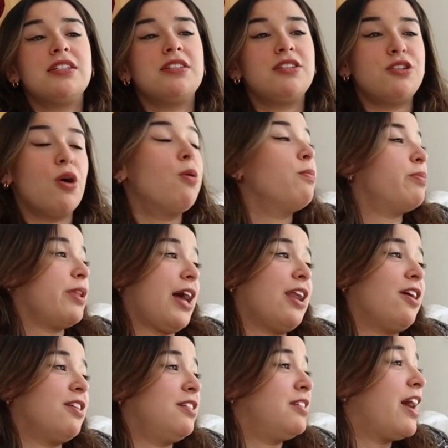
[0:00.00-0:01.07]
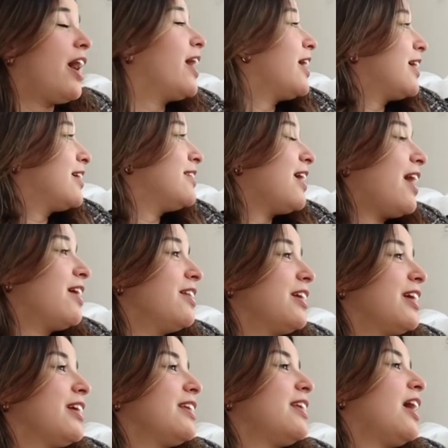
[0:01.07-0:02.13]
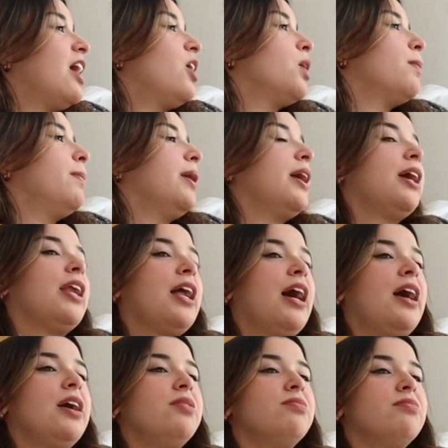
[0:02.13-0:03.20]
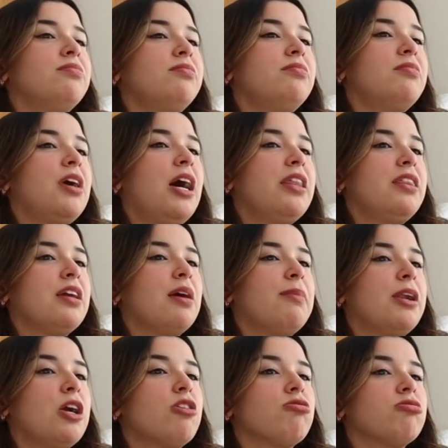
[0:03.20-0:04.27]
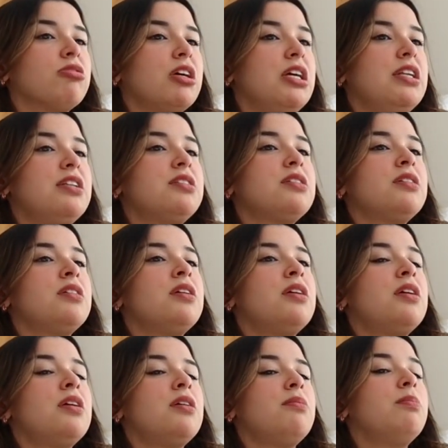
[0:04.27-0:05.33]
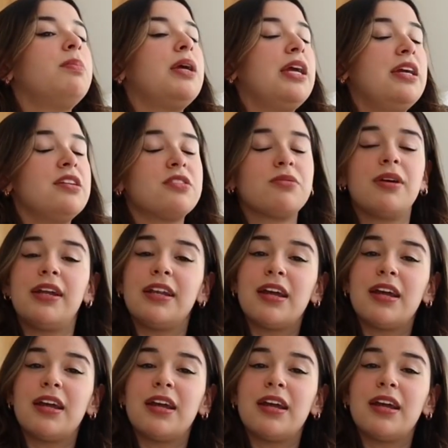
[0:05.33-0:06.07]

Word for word: Don't plan on dying, dialing it down a bit. I'm, I think I'm at a great pace right